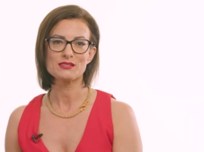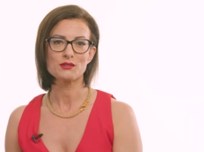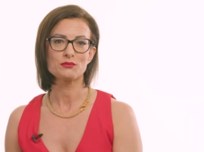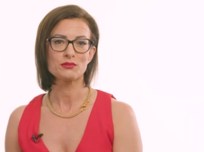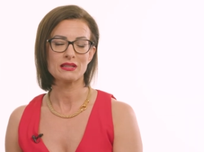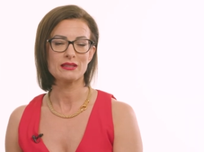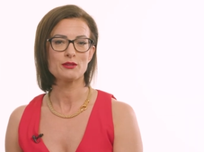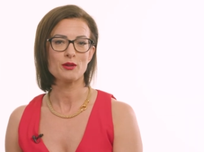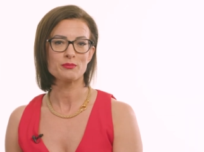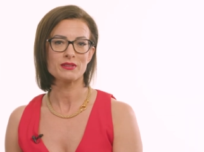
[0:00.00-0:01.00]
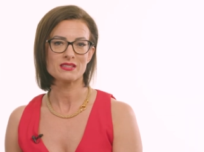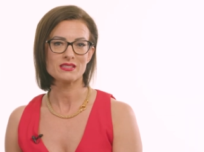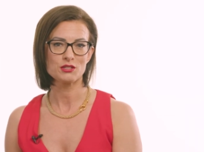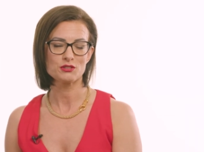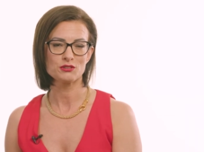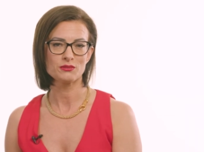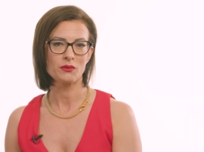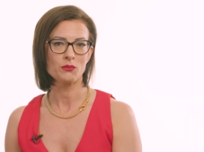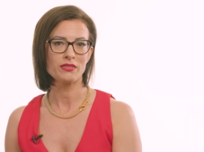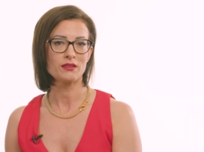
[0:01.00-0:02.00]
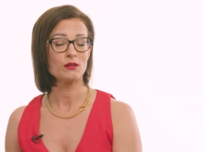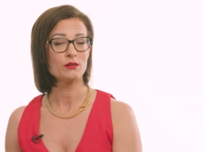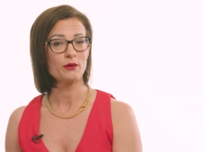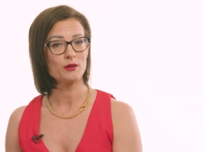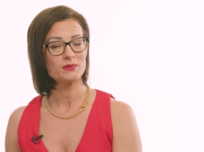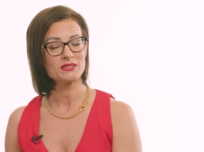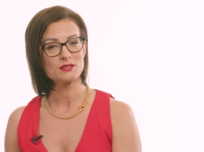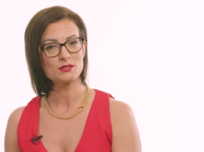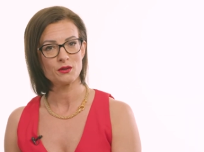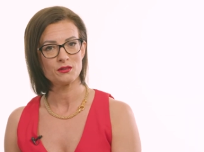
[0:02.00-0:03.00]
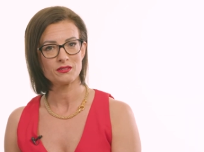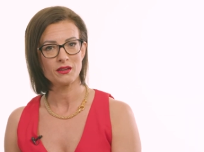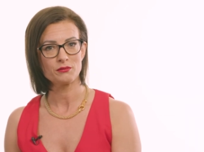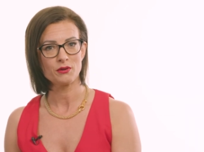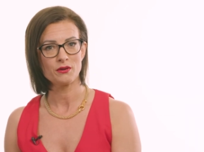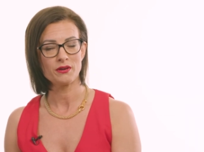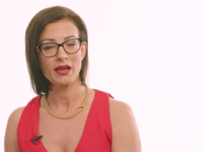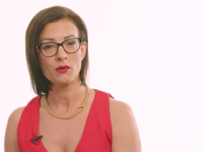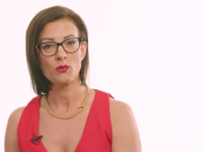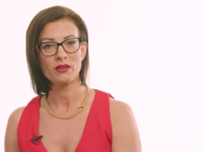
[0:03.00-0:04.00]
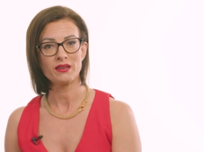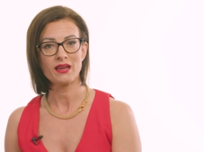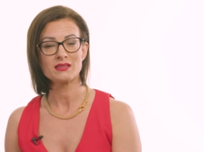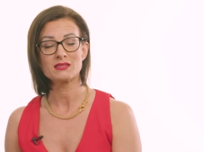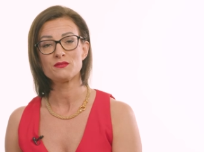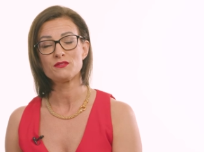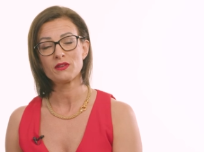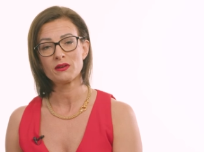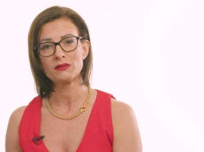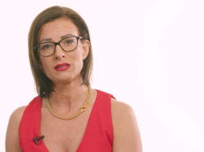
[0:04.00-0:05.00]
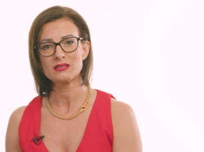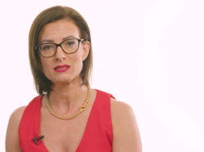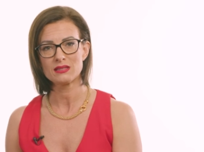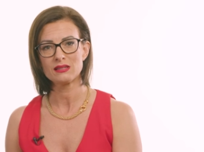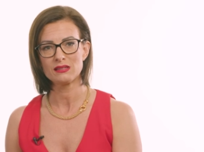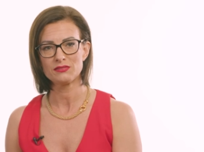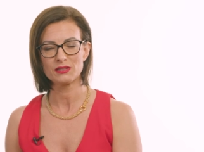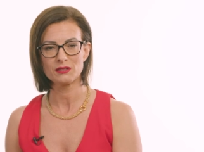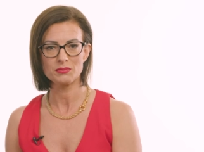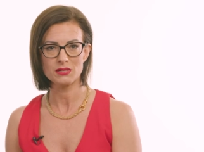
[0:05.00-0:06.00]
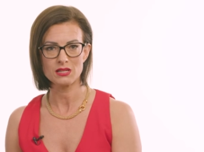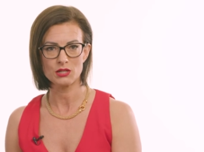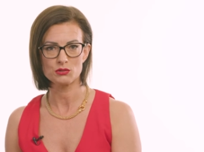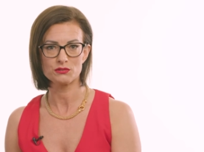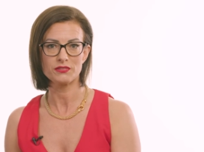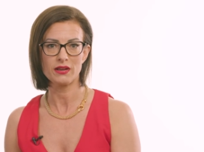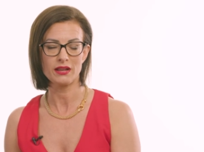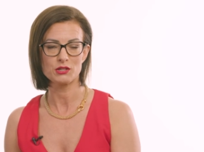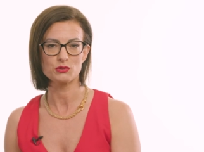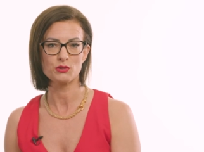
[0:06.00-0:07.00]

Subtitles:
is a really complex issue and one that a lot of business owners get wrong, and one that has some very significant potential financial